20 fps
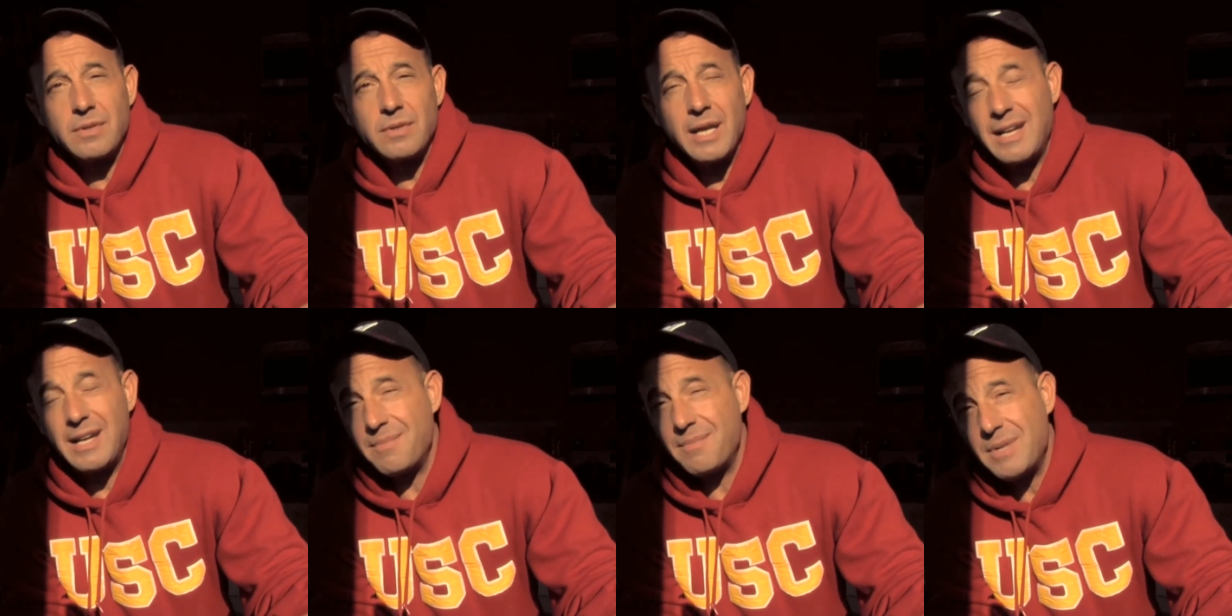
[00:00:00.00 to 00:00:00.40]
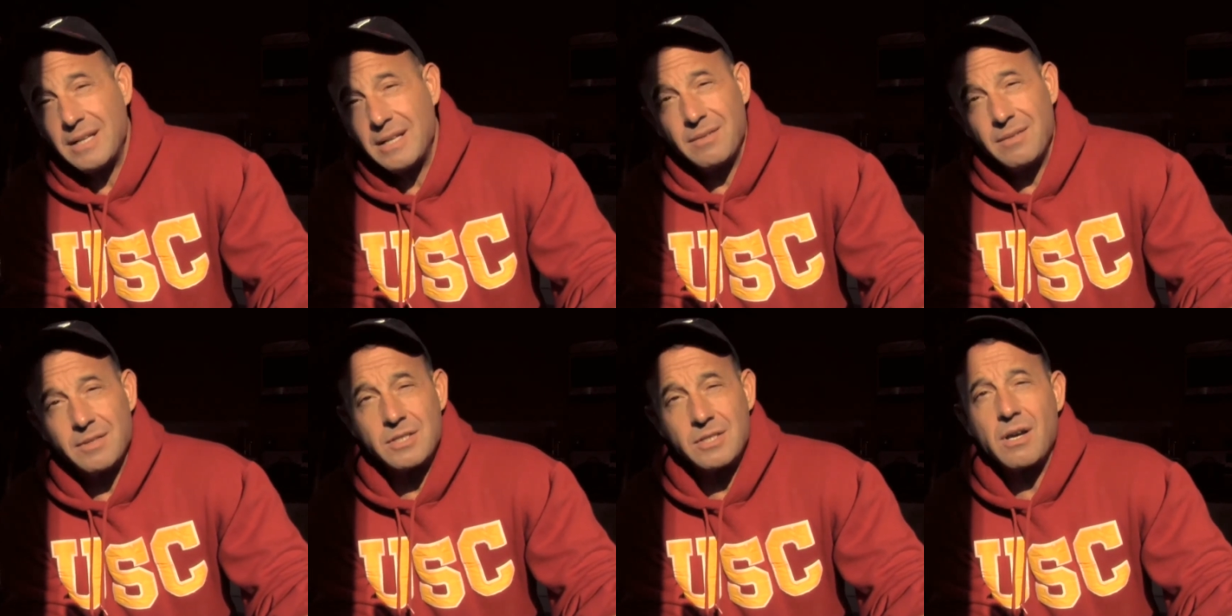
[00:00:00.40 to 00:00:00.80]
And I'm not
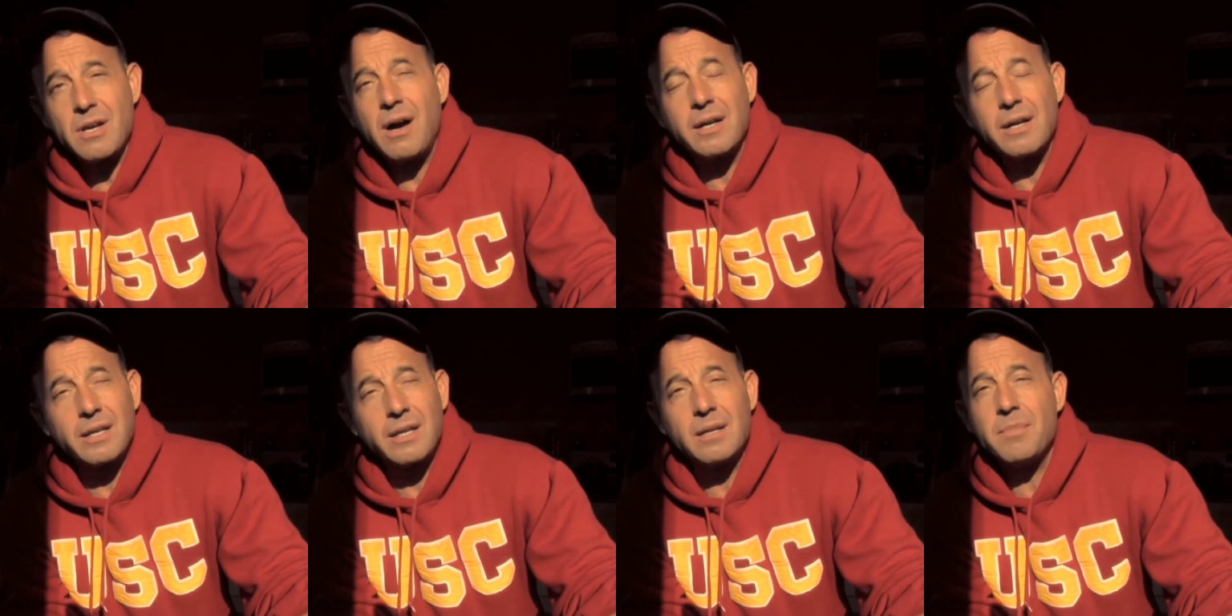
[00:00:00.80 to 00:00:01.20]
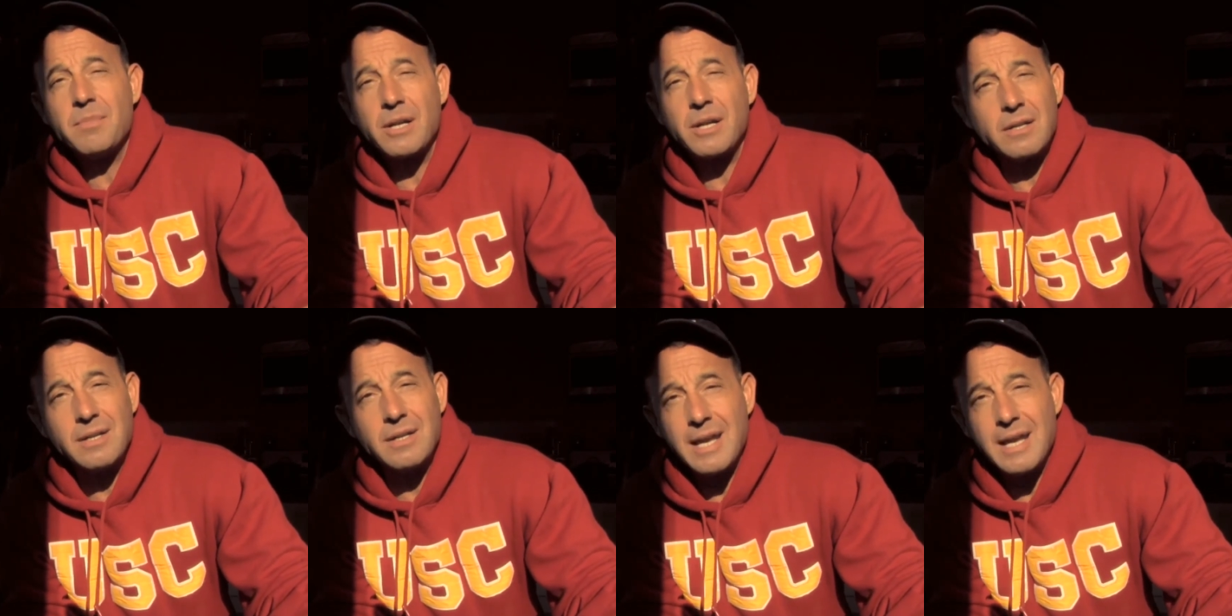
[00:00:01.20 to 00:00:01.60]
even talking
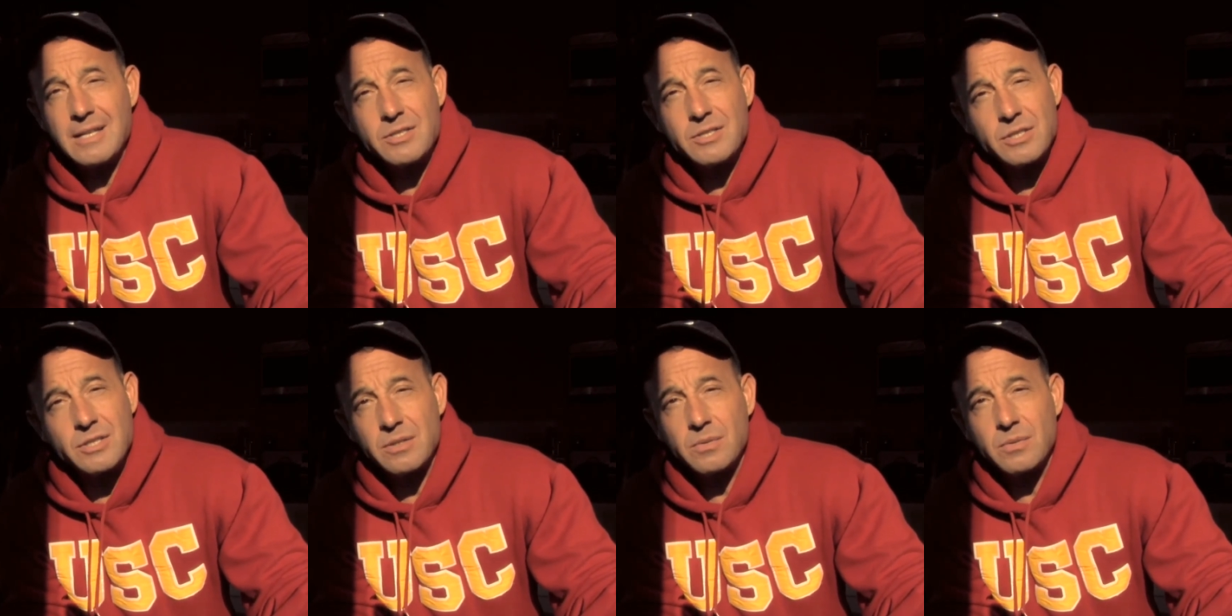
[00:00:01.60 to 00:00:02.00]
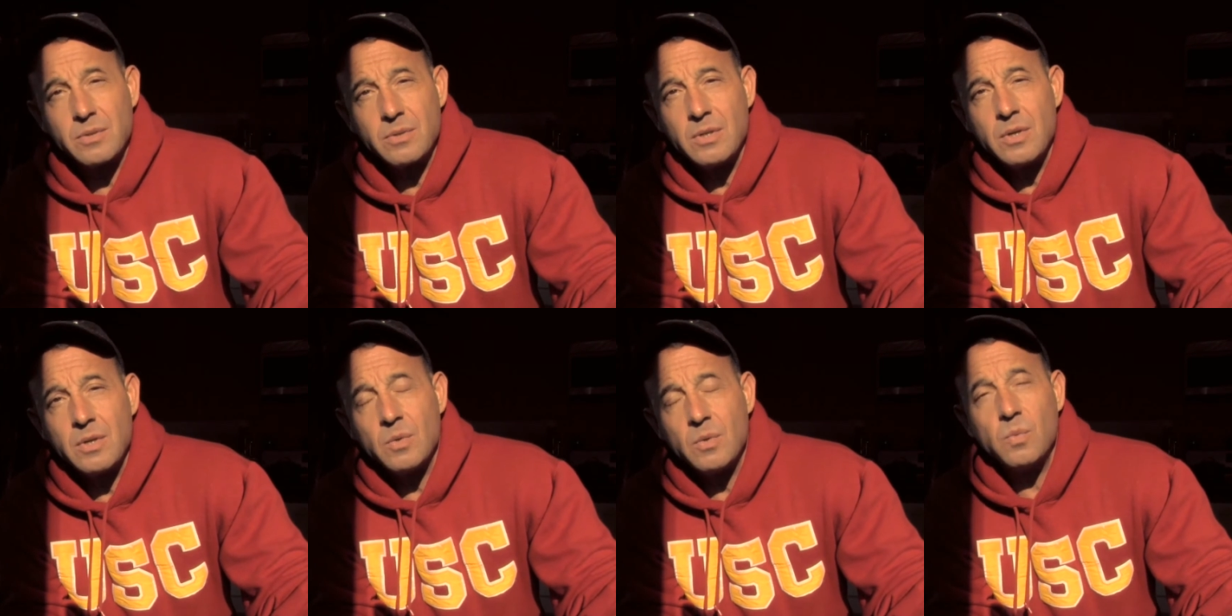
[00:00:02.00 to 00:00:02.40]
about a nation
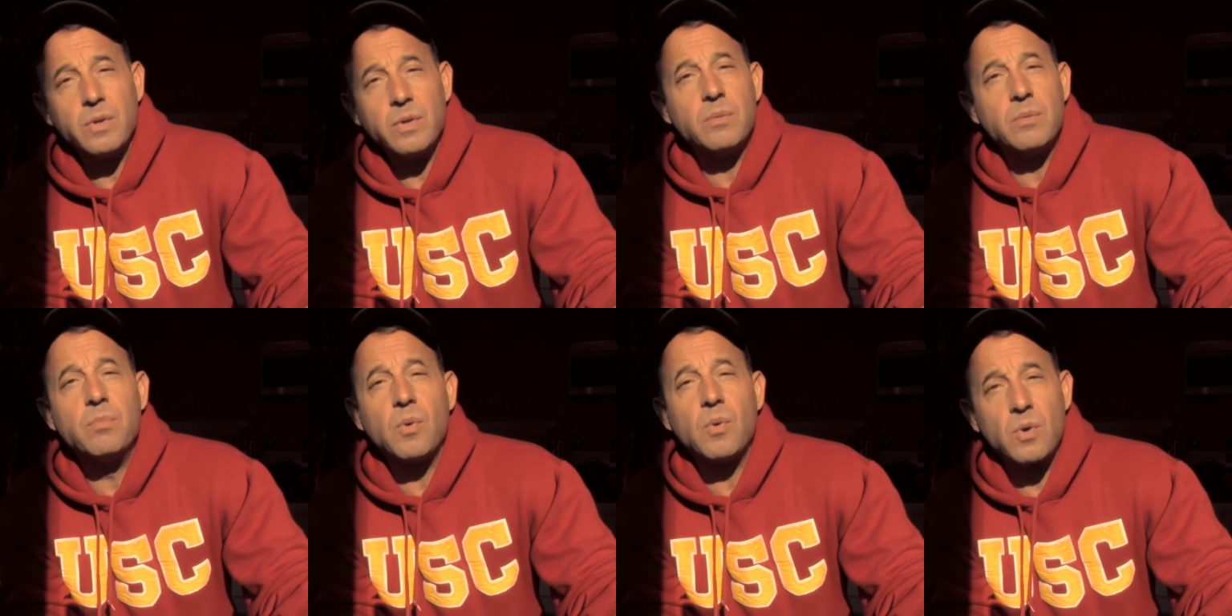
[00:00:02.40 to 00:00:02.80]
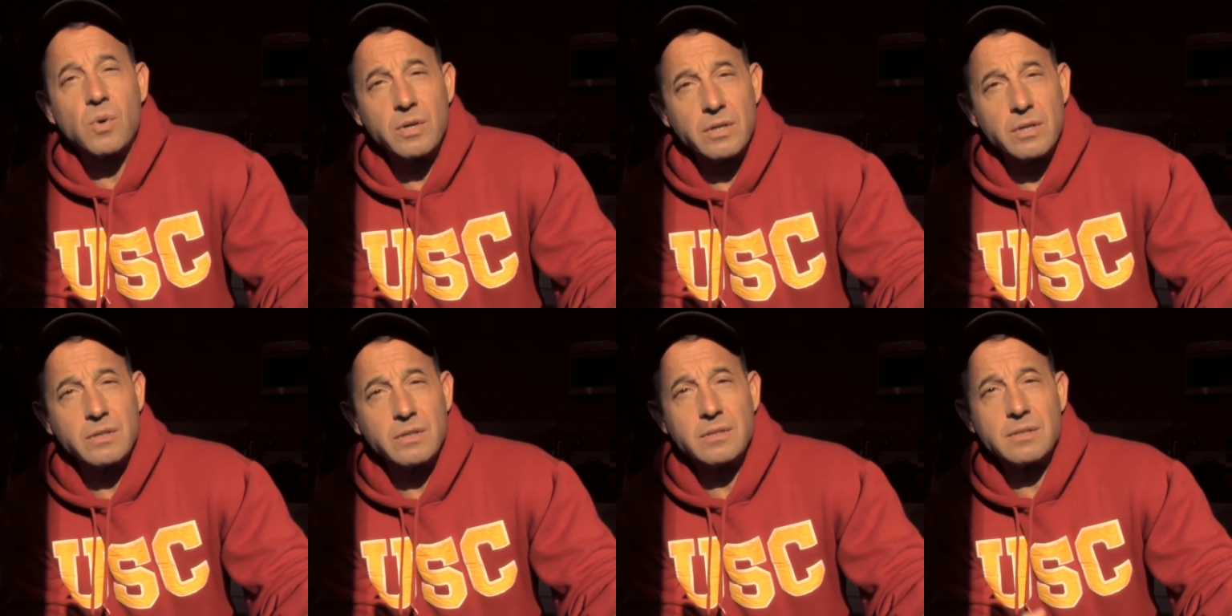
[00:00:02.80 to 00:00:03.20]
with
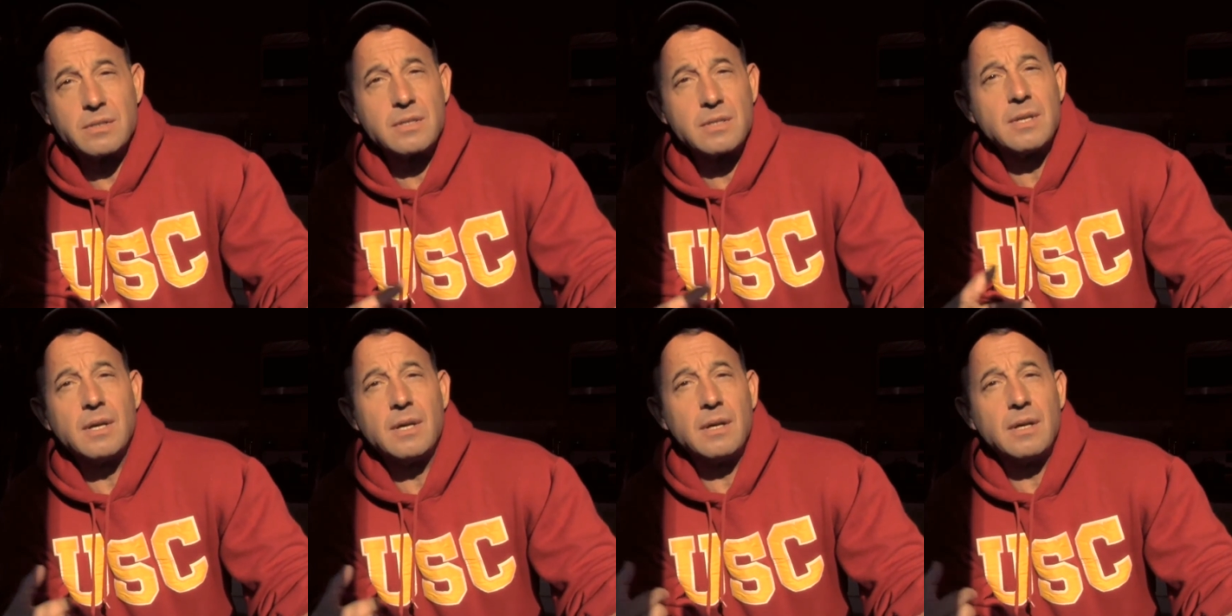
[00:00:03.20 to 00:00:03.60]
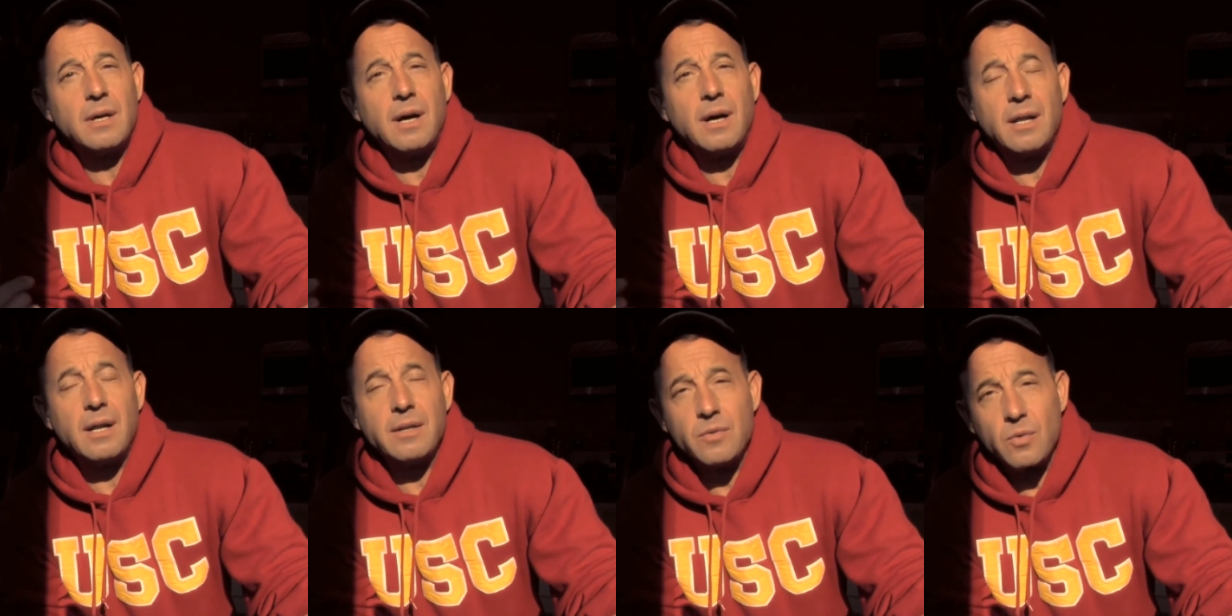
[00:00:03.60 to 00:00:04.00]
borders
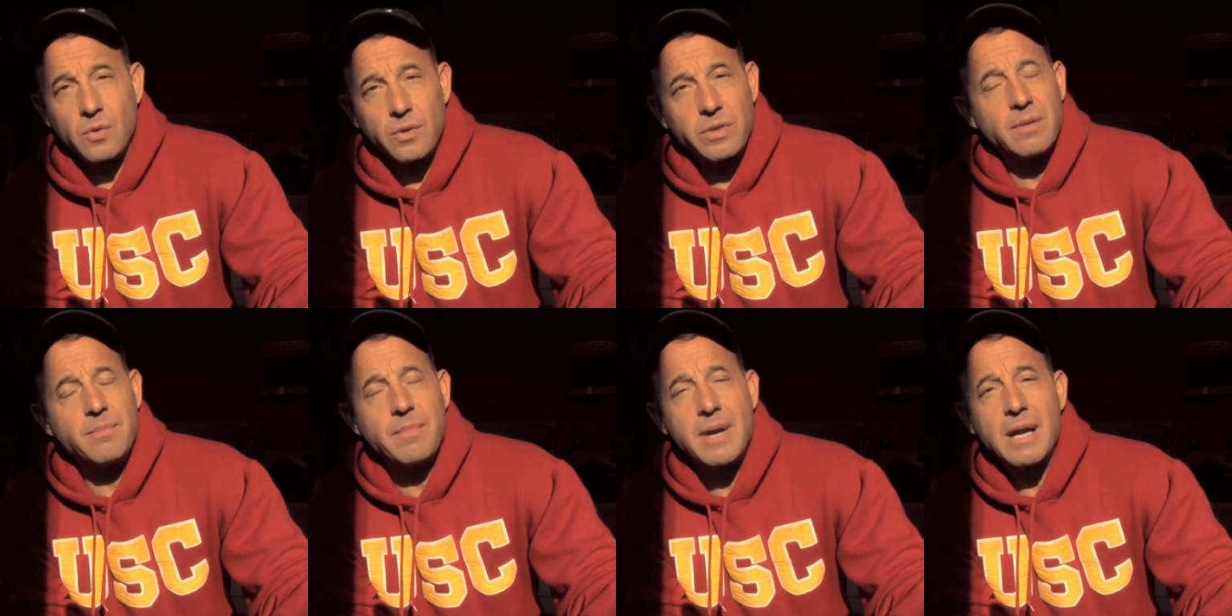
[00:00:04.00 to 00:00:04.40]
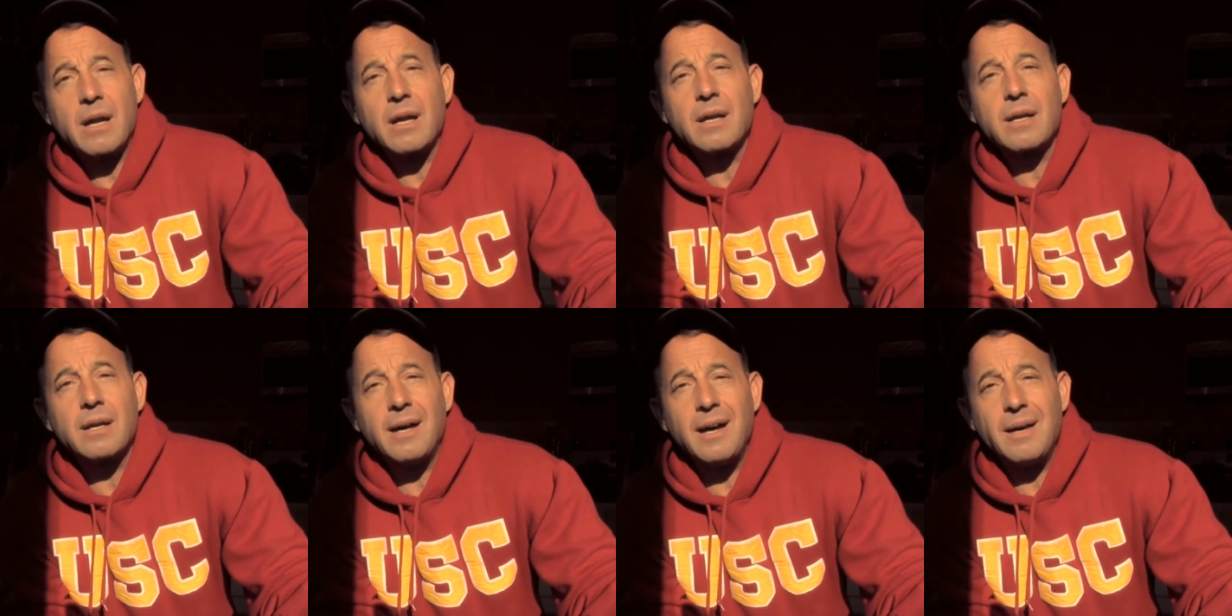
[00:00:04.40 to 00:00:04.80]
on North America.